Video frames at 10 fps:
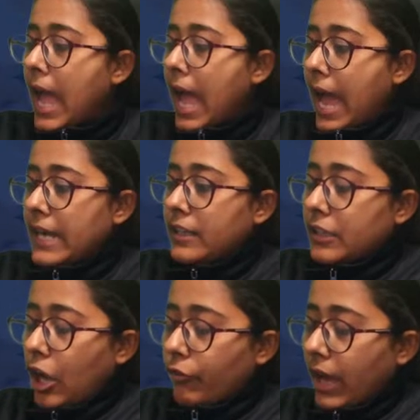And
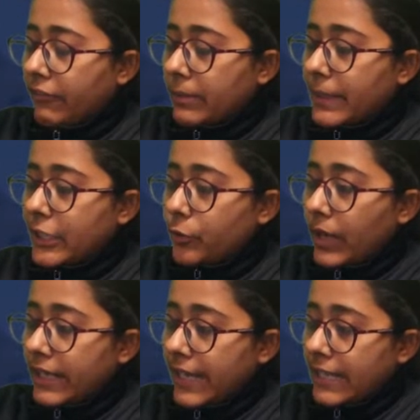now I will meet you
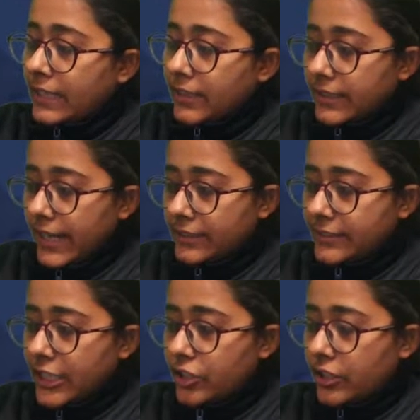again in the next
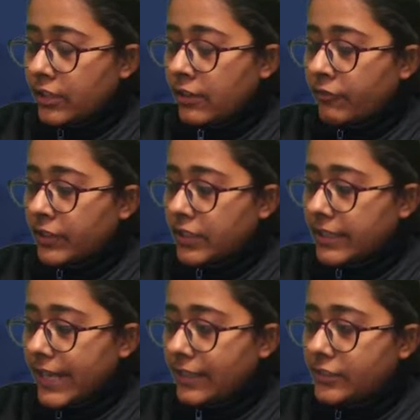session with the
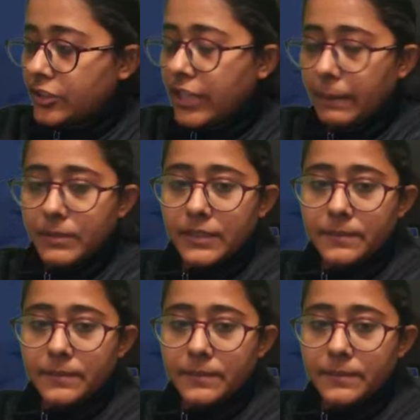next chapter.